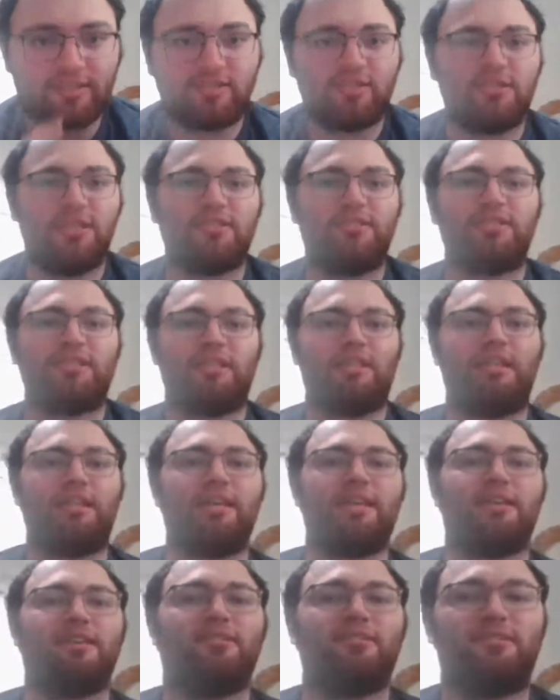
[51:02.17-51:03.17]
this
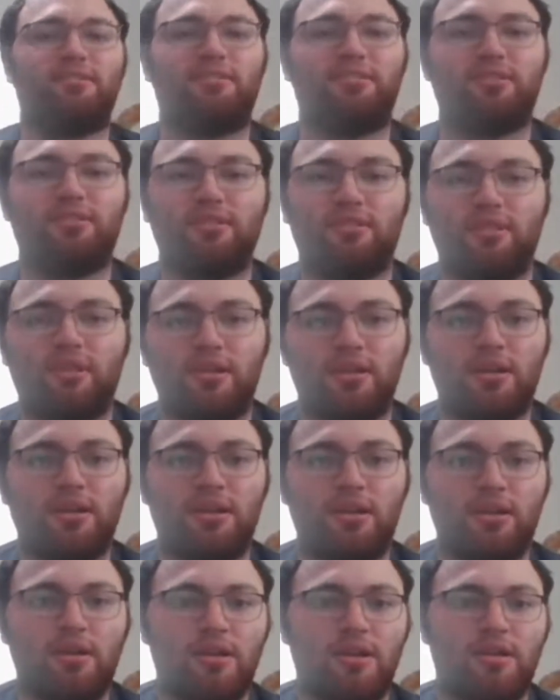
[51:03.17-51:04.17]
leads
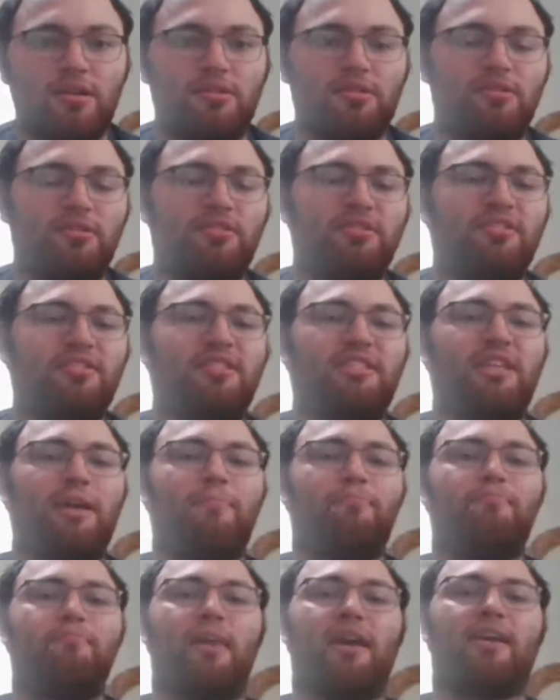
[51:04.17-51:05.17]

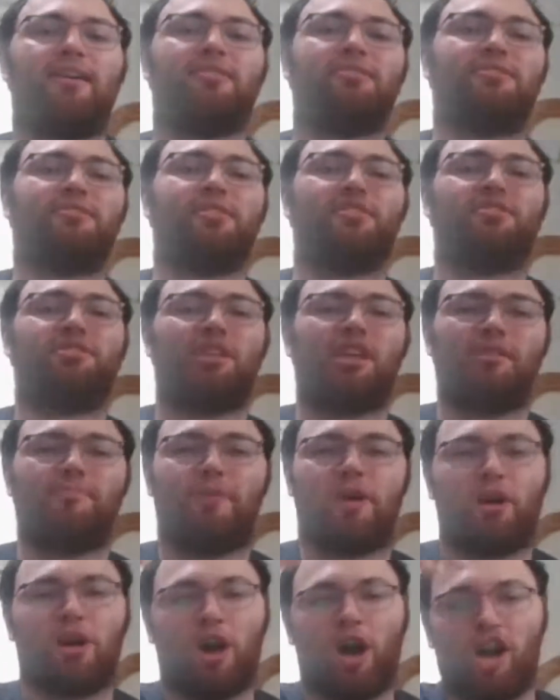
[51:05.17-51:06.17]
to Mace and
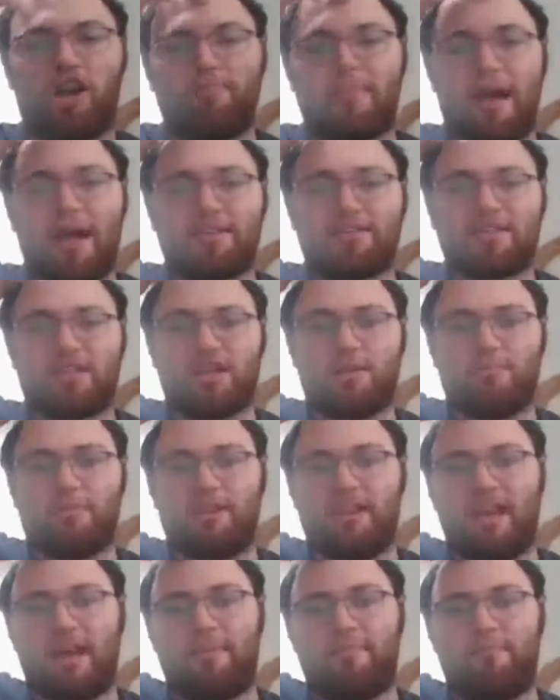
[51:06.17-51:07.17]
T-Bar unmasking
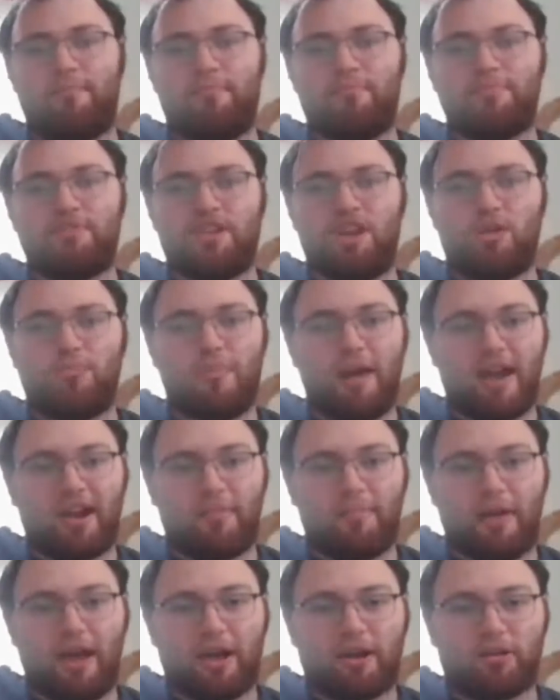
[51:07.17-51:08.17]
and we get Dio
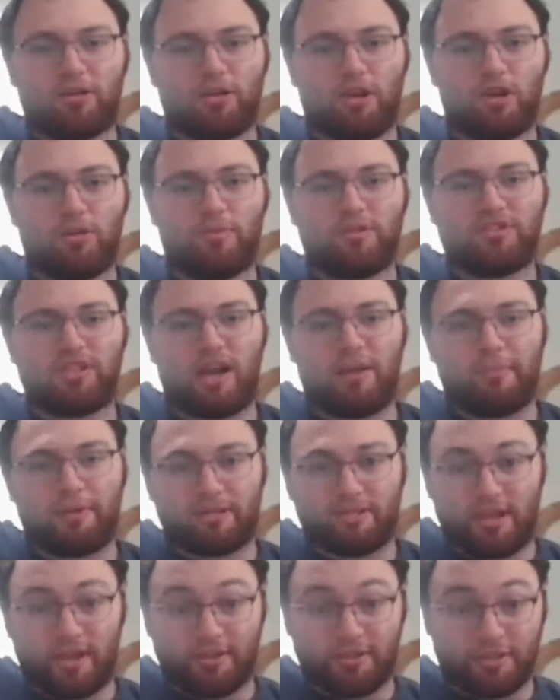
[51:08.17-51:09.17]
Madden back along with
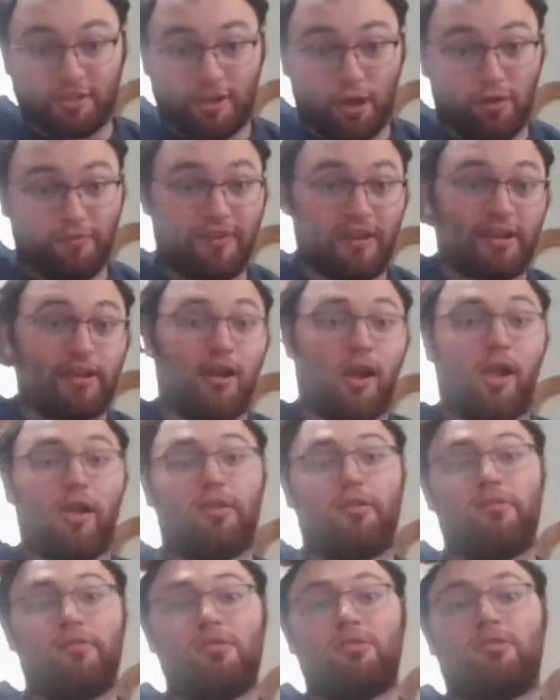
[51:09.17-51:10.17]
Dominic Dijakovic.
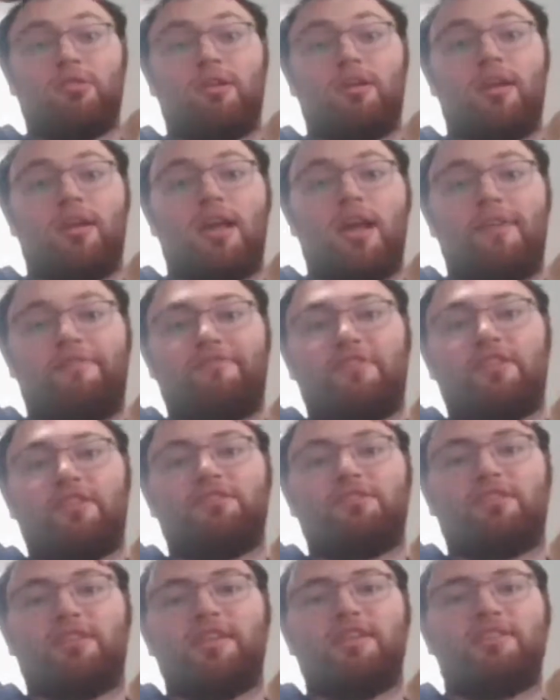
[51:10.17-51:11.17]
If
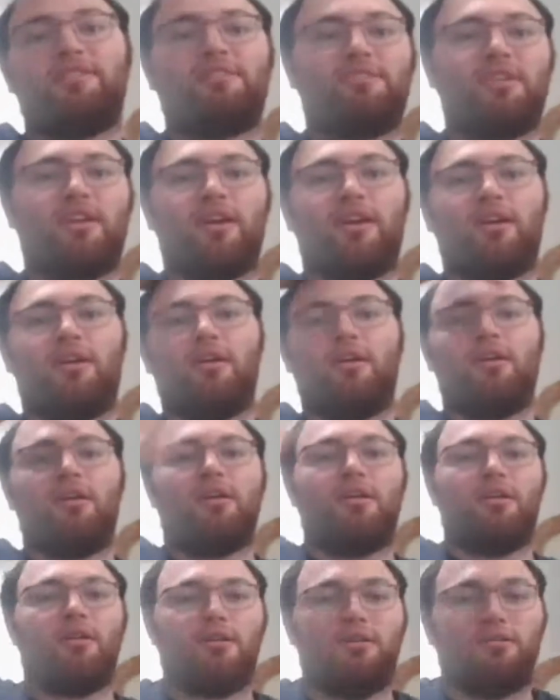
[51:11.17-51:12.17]
this leads to
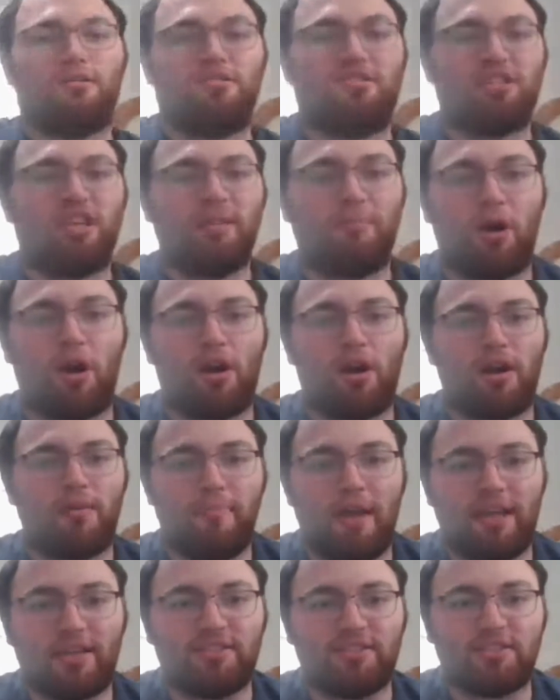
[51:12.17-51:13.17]
T-Bar
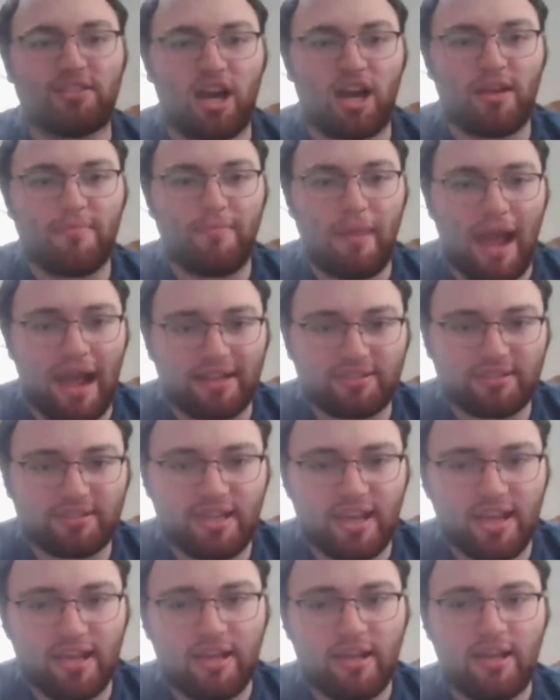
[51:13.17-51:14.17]
and Mace
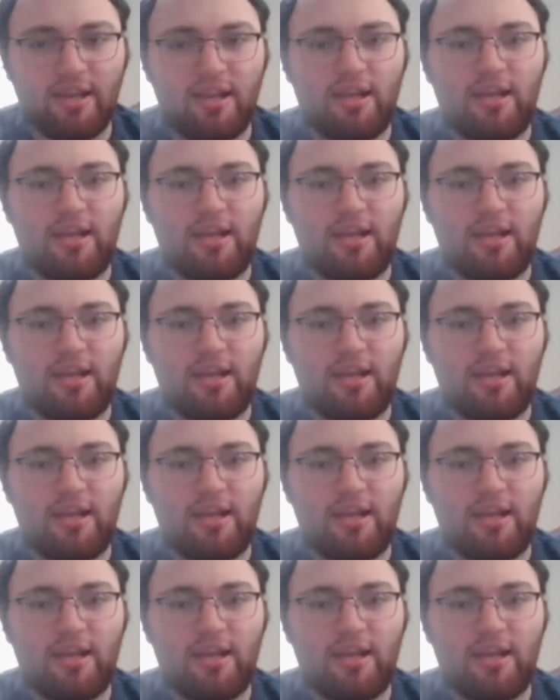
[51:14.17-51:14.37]
unmasking,